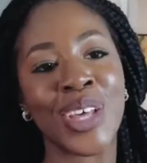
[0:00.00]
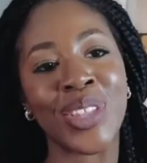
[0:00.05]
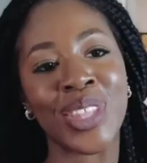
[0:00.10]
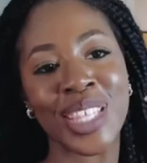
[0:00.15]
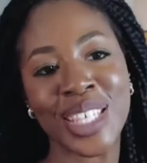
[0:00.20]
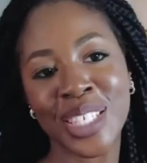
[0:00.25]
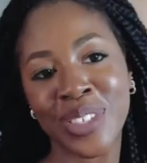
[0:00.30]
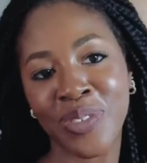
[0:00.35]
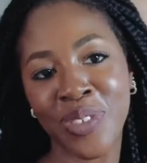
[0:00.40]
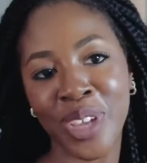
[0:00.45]
So
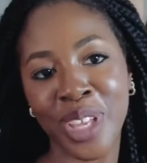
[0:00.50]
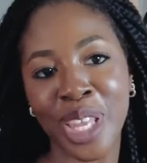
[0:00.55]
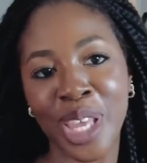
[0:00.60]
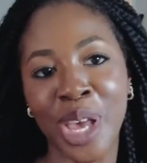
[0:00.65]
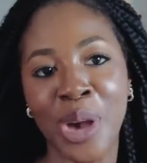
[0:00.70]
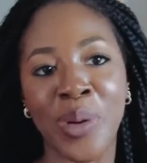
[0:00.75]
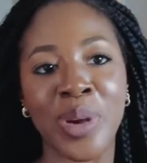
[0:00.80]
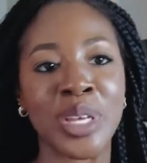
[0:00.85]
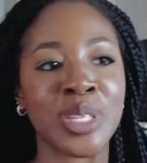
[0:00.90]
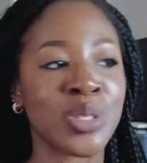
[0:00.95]
this
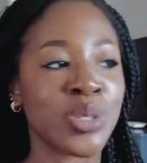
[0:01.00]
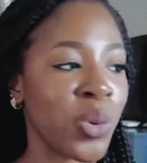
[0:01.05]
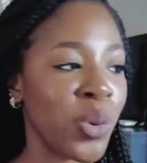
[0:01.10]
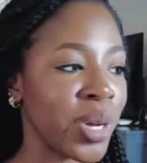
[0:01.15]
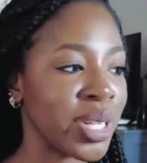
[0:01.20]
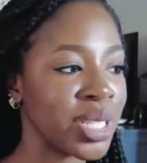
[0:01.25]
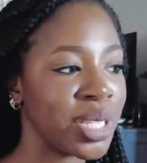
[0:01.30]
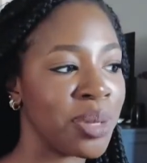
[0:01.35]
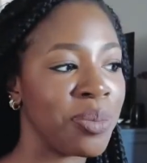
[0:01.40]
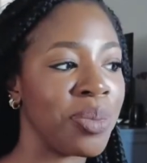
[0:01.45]
video is
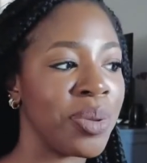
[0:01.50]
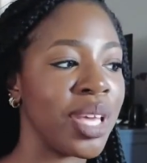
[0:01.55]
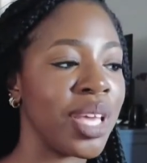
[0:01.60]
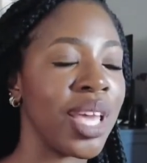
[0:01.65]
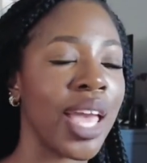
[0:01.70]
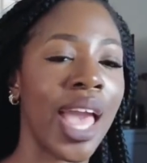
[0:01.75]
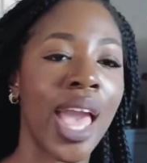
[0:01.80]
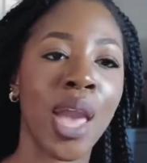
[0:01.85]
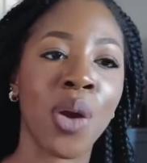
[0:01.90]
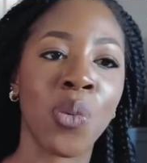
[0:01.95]
going to
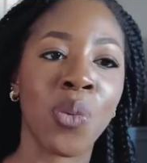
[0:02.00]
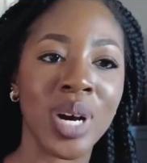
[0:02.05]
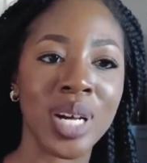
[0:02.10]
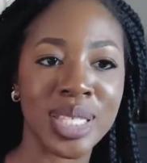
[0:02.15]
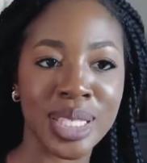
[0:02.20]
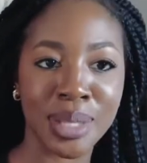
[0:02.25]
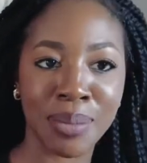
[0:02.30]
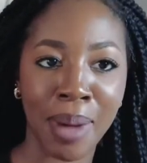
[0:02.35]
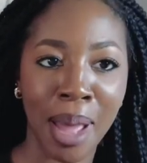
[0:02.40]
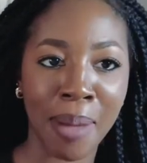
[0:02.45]
be a
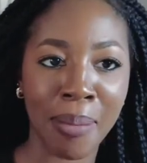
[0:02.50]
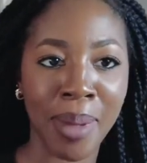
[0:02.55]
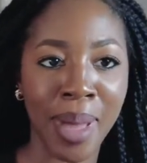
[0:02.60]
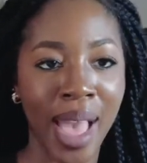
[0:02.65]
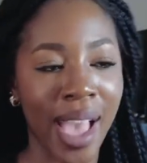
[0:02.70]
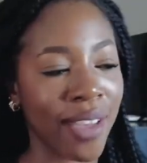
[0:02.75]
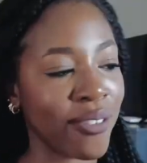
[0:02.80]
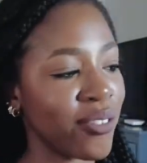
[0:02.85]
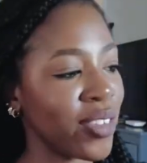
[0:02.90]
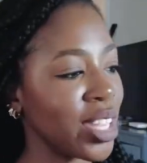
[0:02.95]
what's in my
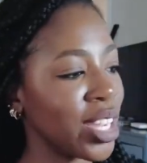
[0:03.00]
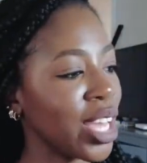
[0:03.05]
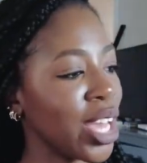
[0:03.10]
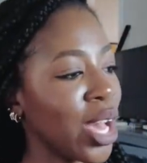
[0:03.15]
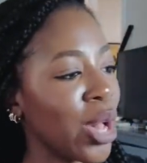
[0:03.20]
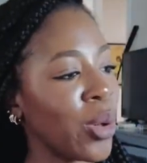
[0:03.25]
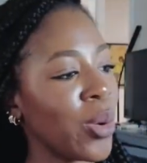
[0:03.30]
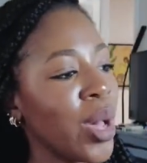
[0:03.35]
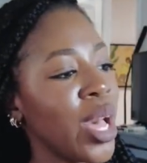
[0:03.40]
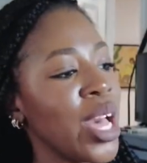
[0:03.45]
bag
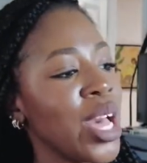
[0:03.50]
video.